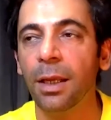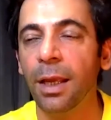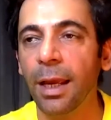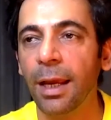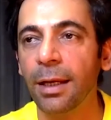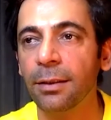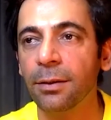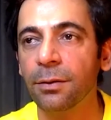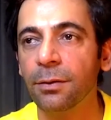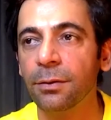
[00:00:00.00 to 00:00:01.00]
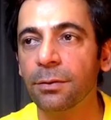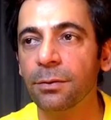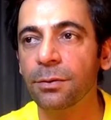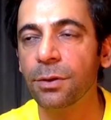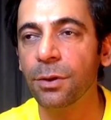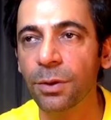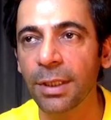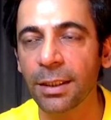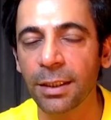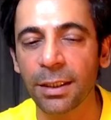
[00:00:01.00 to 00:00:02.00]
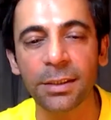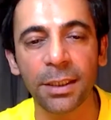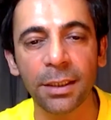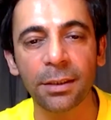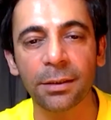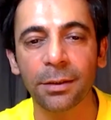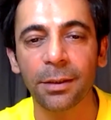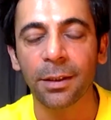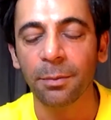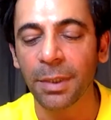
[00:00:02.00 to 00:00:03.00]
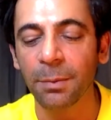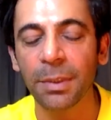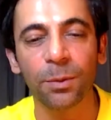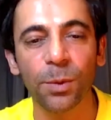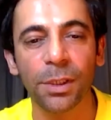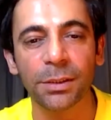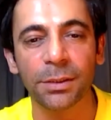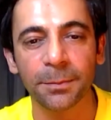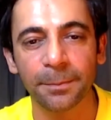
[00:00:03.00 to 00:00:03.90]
and to look that innocent, maybe it works.